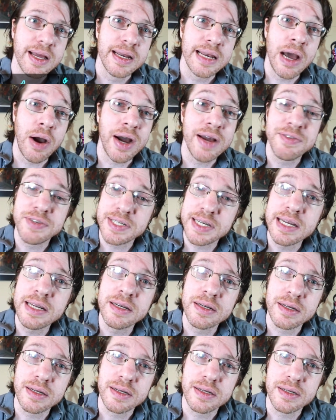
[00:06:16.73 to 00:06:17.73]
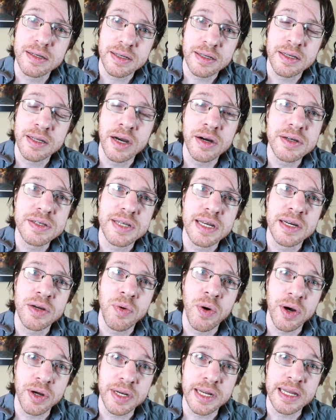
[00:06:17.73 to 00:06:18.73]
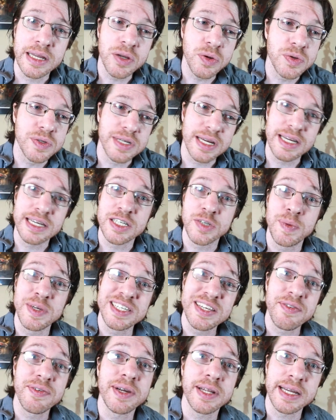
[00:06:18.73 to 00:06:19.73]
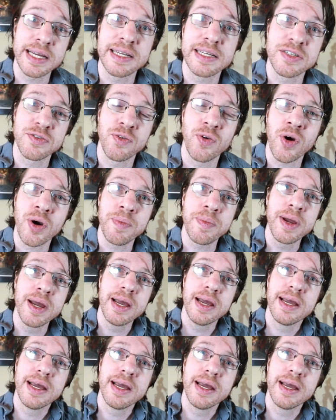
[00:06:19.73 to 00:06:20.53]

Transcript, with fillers: Now, I've seen Young's inequality used specifically in form